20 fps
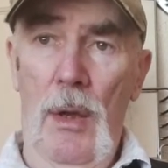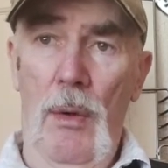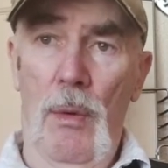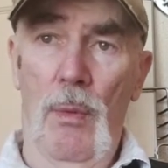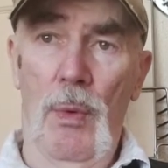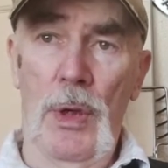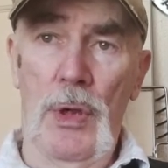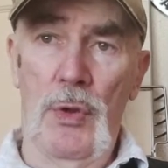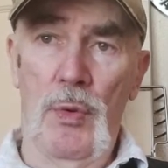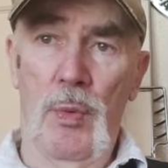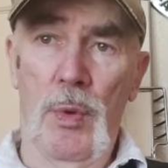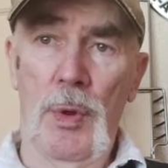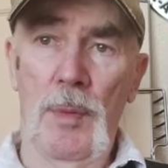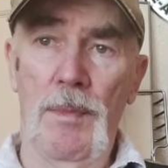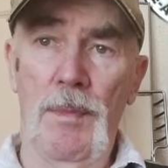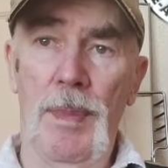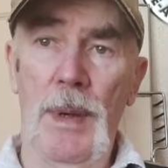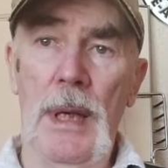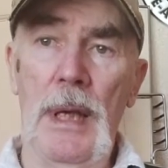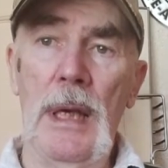which
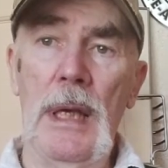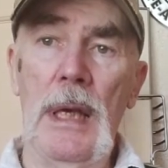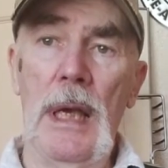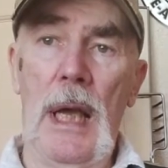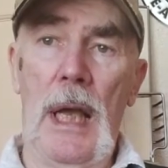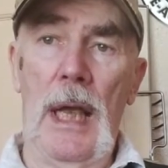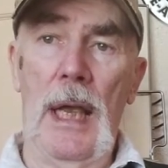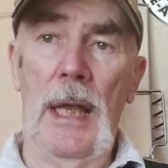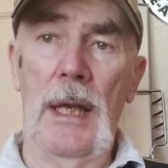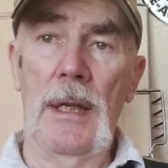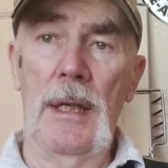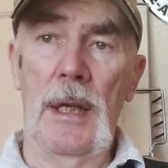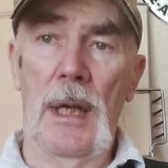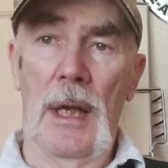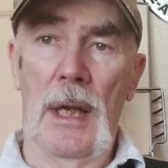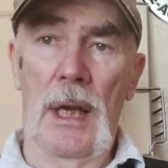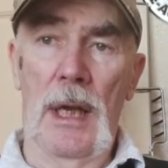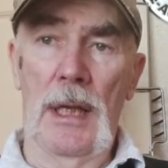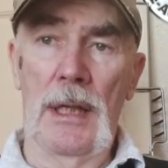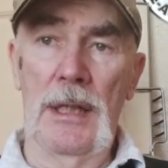would be in
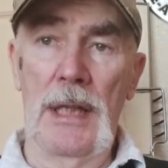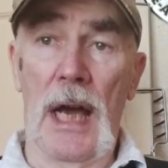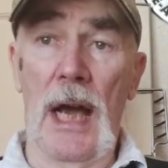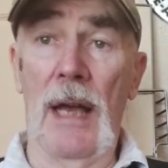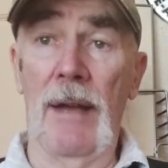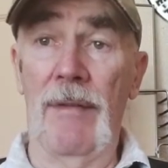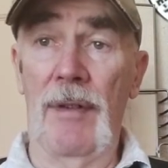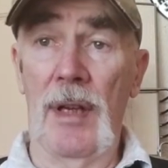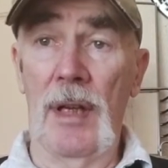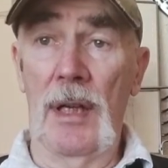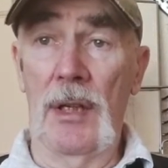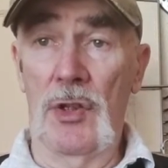diving